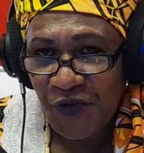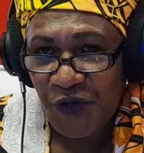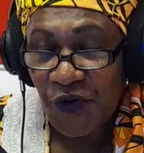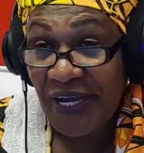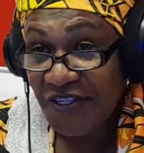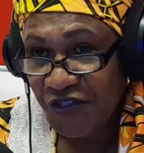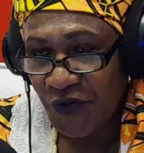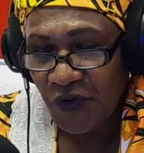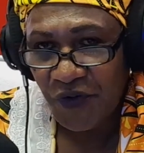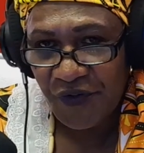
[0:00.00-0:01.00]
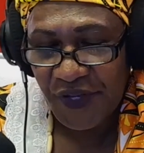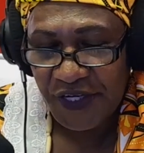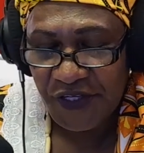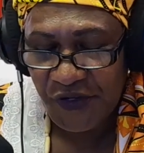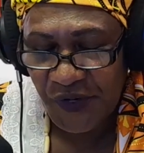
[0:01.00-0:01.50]
for your
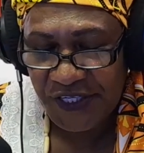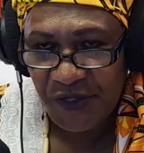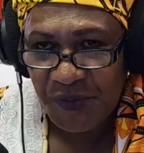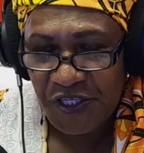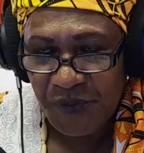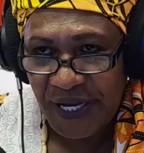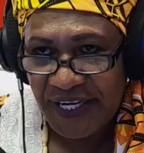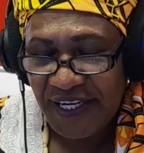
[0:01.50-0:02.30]
restaurant that you established